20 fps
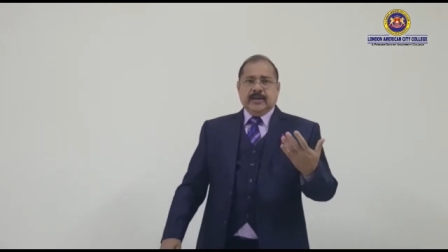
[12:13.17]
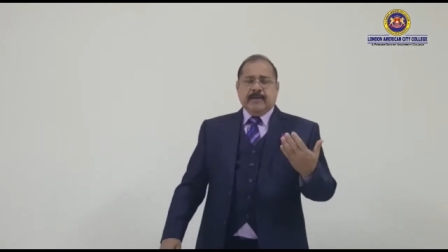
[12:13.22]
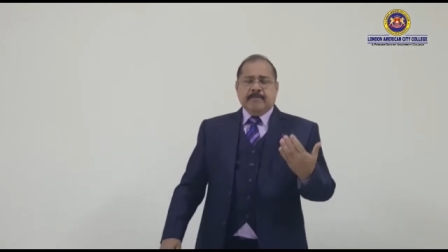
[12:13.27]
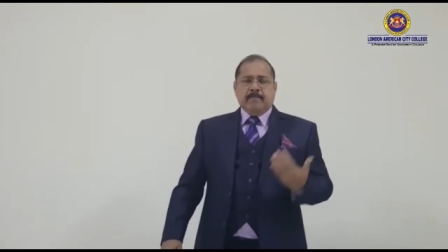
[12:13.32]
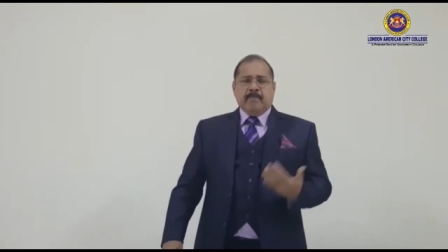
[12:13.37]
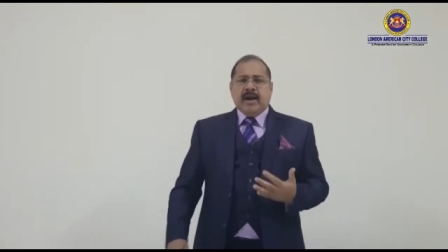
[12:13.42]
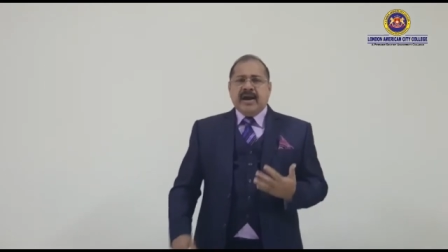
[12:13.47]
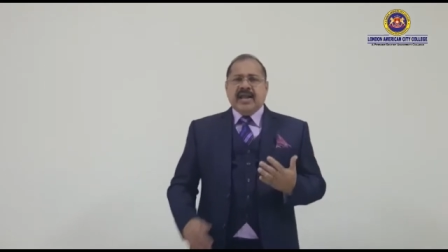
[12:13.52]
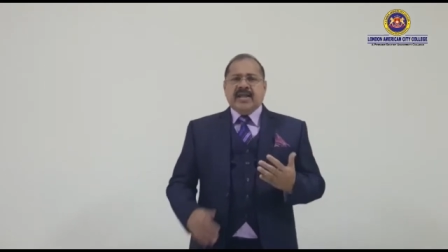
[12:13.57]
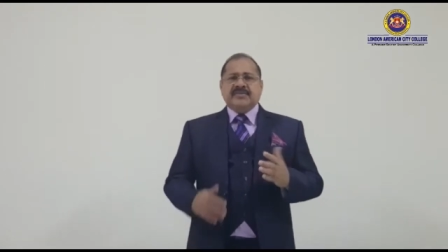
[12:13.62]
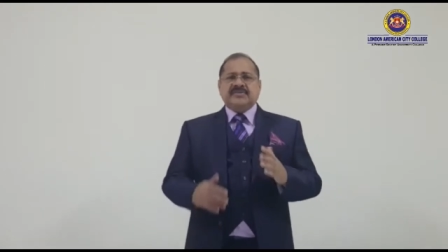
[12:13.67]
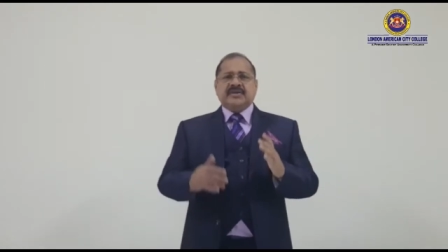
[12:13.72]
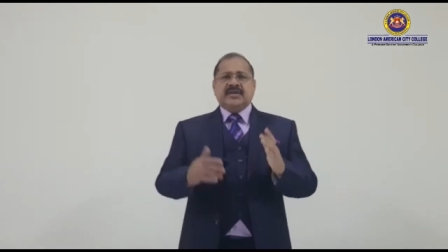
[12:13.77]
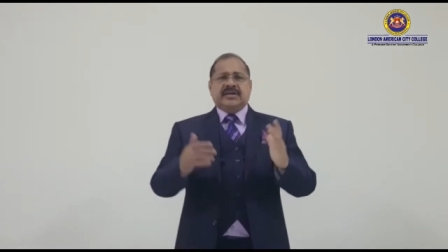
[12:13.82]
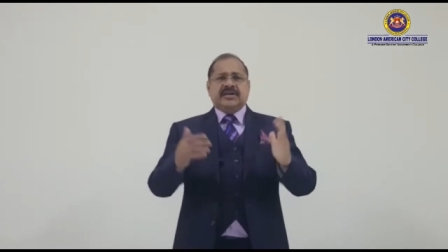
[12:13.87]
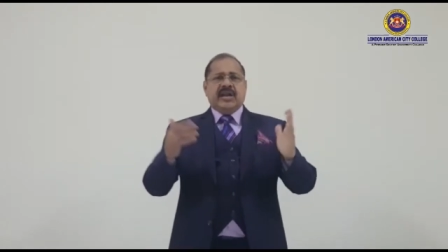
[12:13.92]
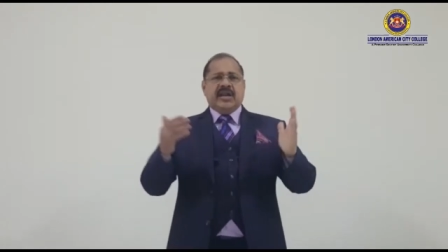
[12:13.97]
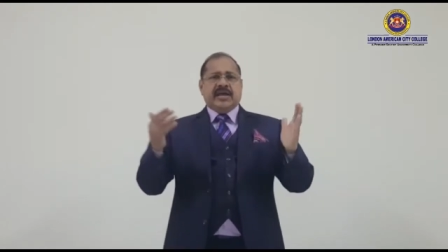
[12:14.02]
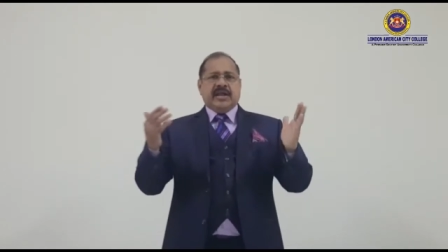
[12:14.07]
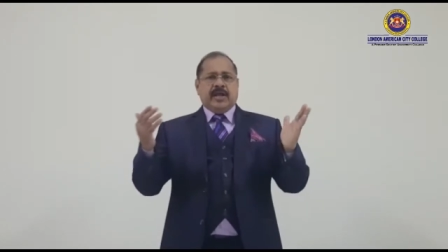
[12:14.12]
"Money is
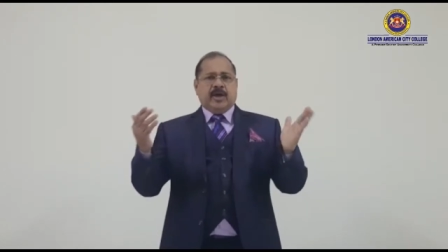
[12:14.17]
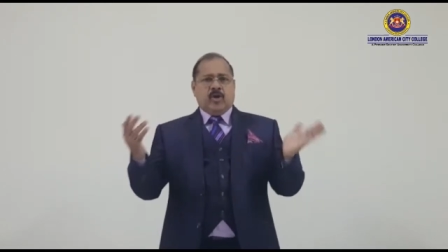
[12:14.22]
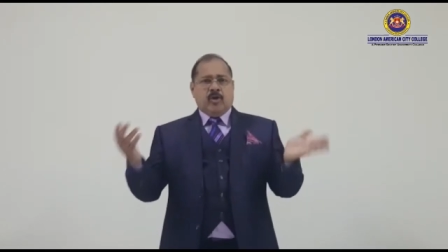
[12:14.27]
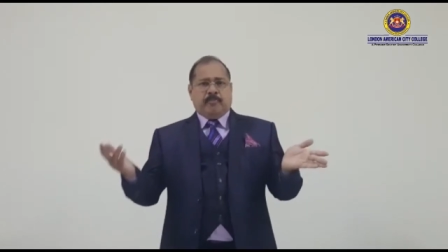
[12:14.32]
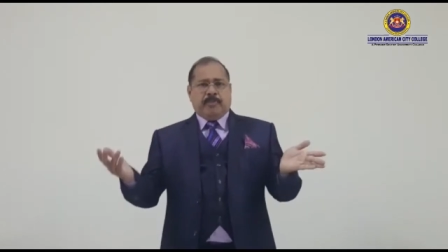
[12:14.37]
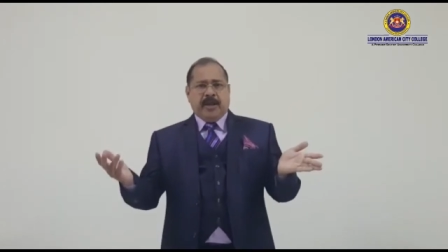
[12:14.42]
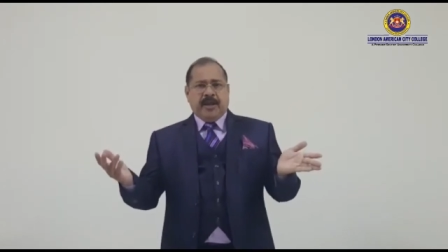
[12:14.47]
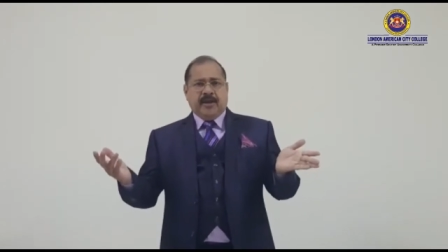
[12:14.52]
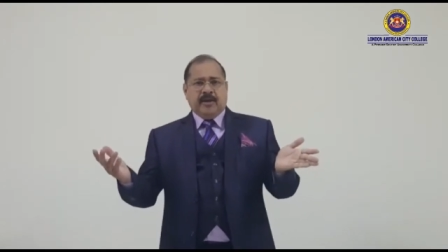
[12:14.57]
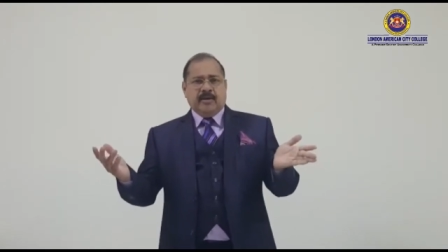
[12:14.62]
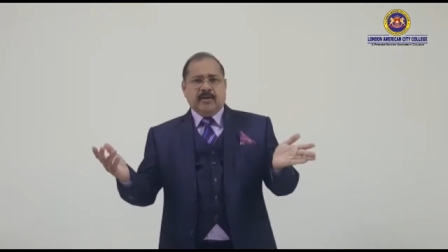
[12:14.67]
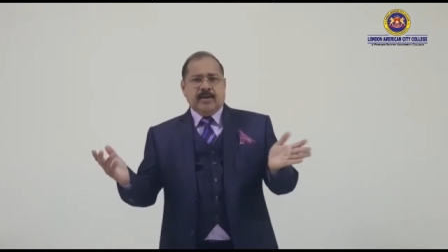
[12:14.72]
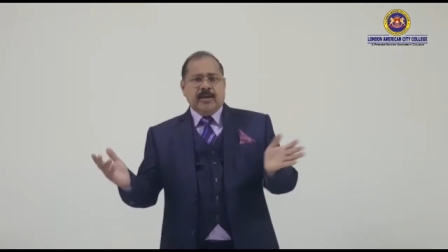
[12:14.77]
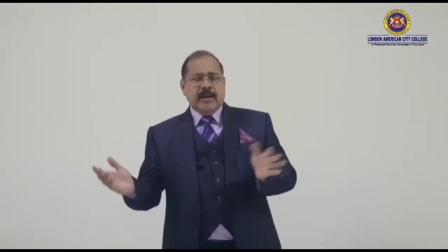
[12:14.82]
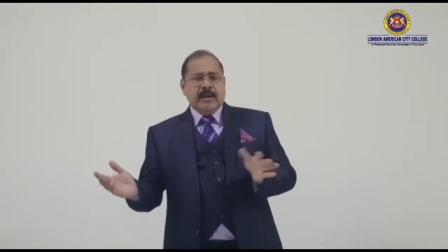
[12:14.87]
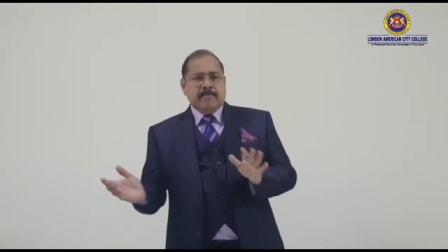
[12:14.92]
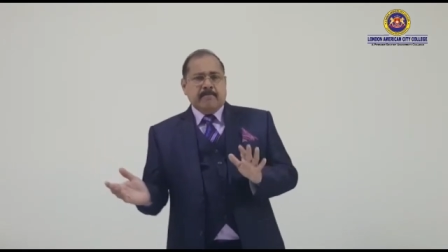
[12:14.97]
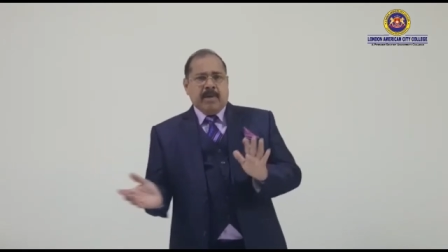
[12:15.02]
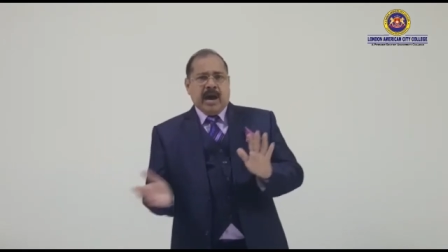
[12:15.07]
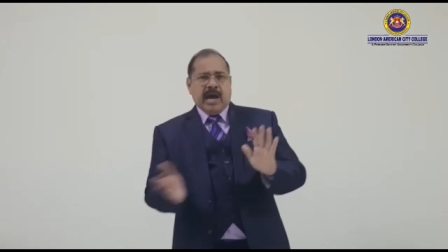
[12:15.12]
created like an aeroplane,
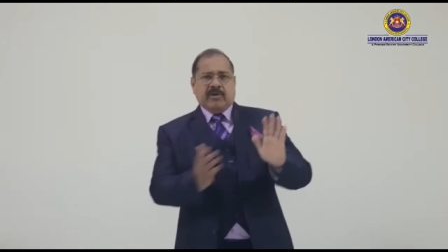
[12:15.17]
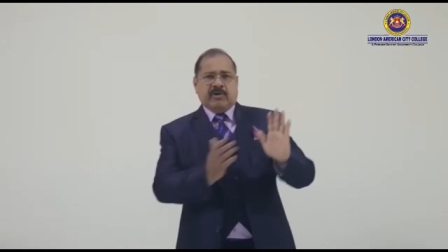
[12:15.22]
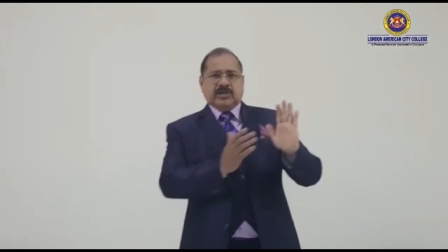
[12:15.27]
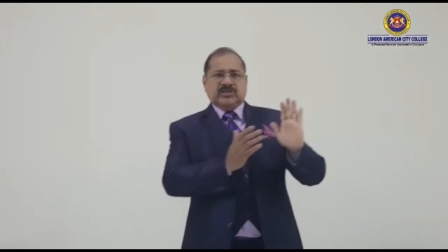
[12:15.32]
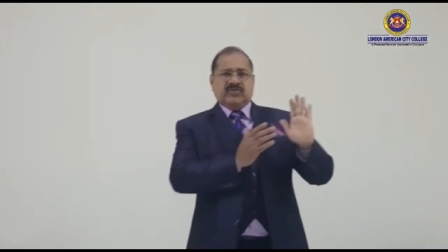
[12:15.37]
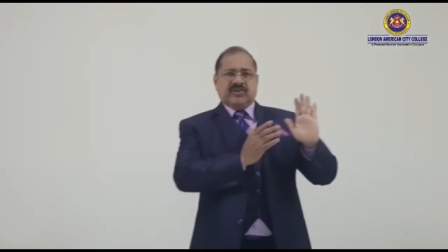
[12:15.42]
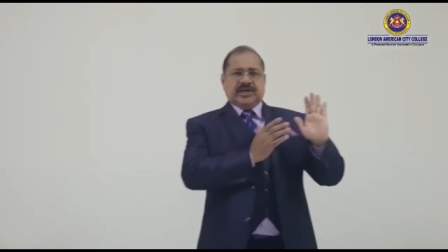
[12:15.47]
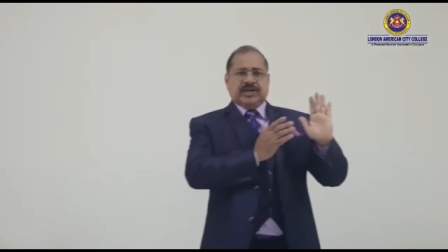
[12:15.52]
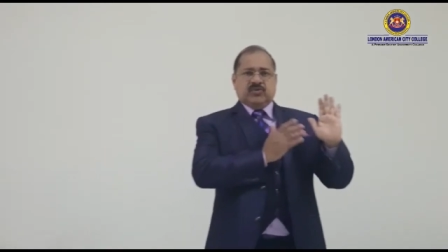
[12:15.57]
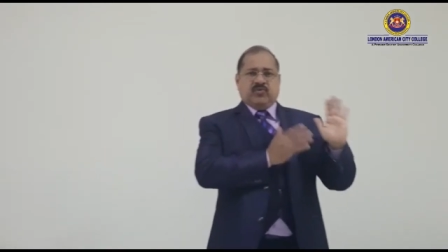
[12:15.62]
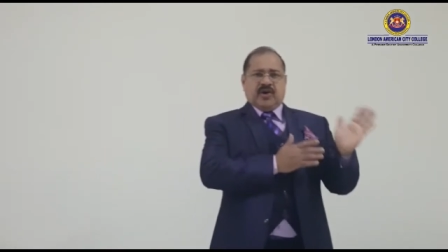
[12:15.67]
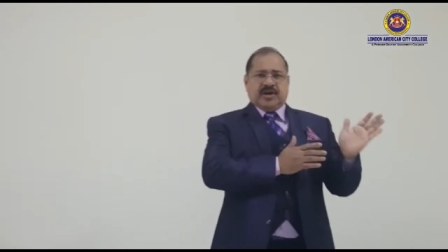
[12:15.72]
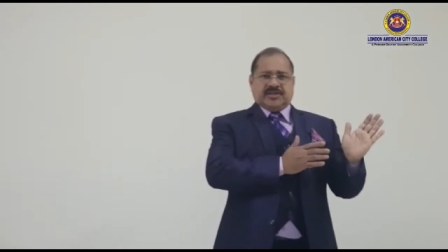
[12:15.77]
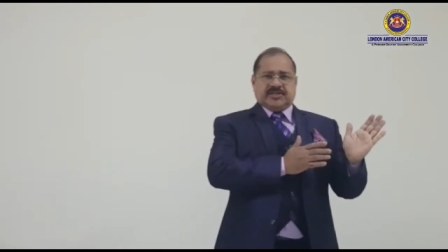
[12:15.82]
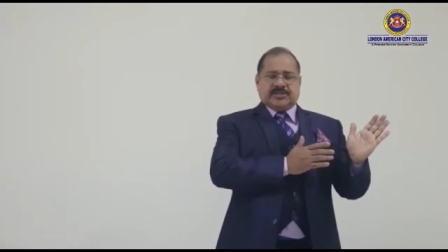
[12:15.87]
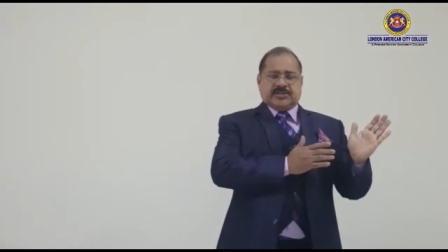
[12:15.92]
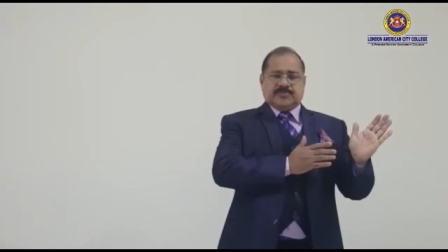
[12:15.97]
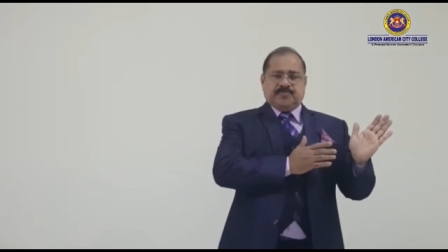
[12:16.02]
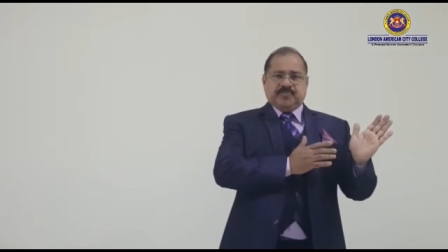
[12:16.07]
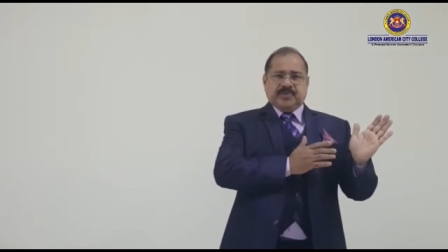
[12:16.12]
marvelous when it
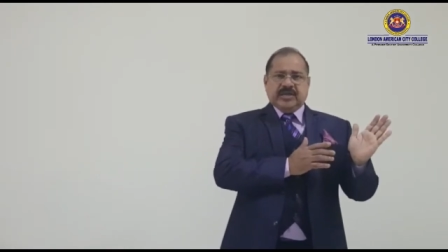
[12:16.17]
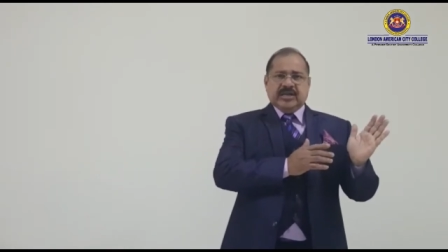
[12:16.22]
works,